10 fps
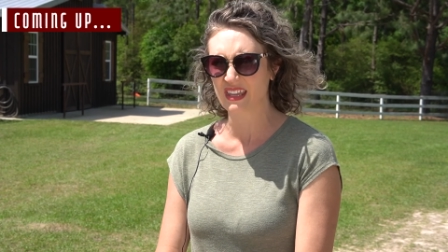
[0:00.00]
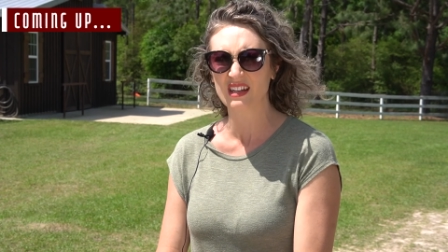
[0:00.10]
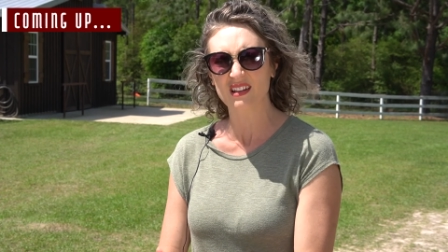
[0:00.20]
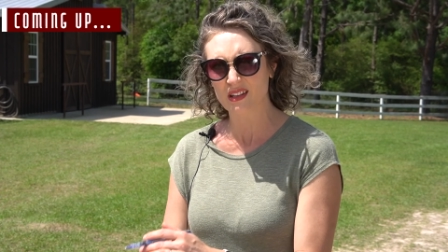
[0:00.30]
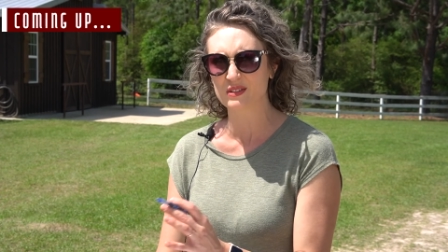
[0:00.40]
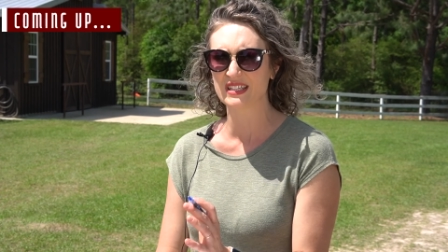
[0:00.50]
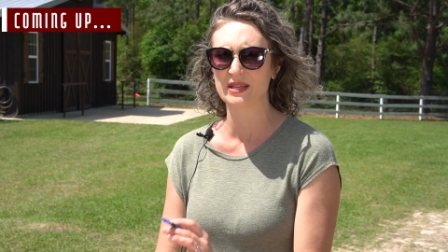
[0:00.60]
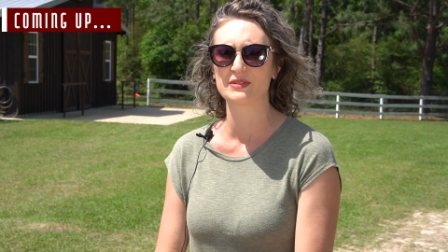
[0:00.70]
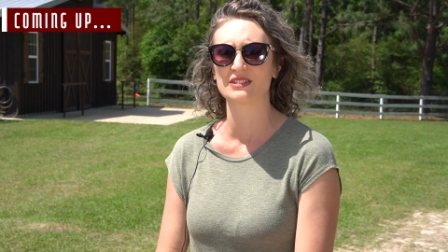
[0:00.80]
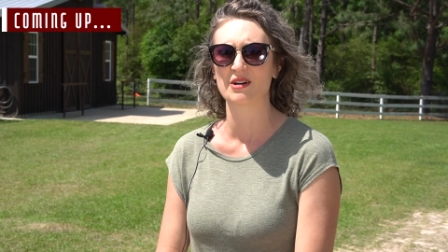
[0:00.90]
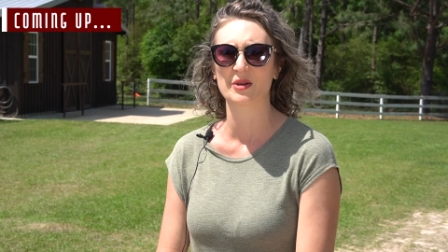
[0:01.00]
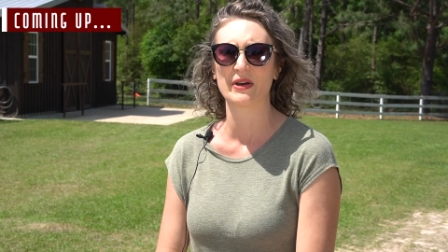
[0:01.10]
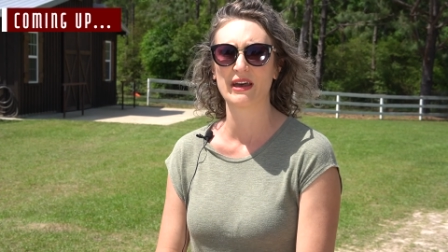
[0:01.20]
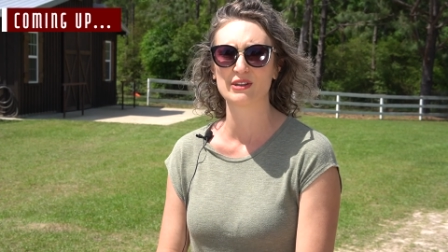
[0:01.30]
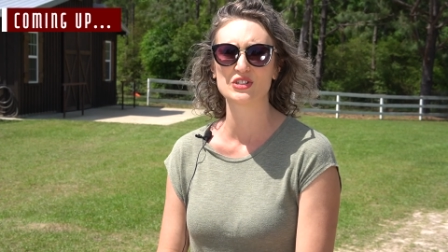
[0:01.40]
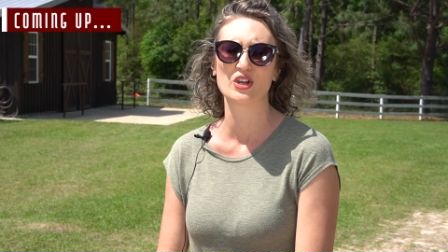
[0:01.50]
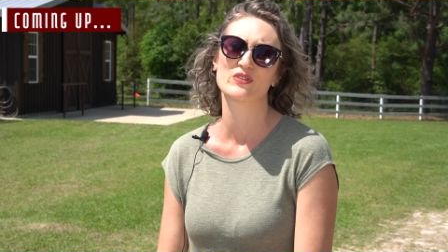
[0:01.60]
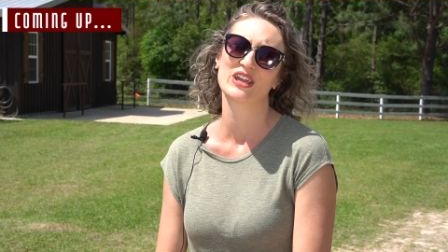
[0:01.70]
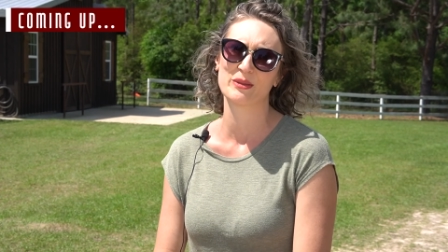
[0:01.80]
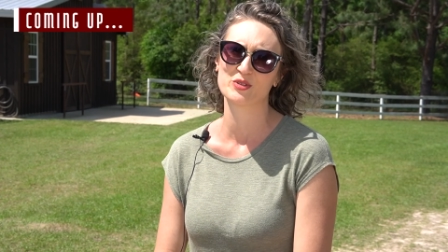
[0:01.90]
get a little deep to talk about how she
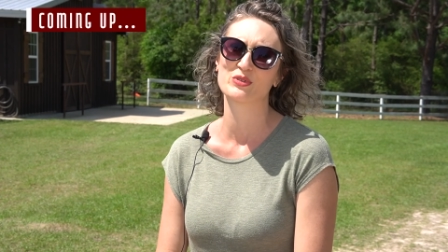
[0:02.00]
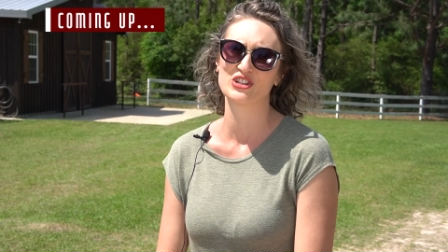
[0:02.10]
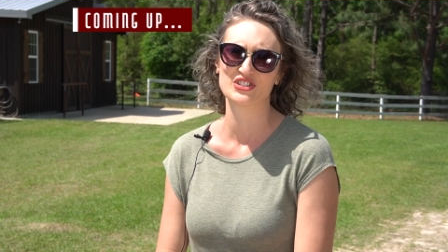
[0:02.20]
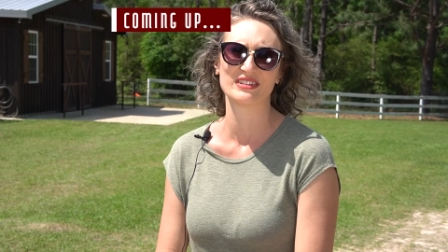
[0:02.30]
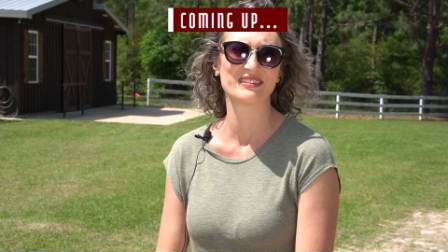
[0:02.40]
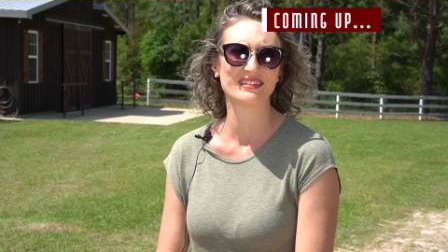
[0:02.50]
overcame depression.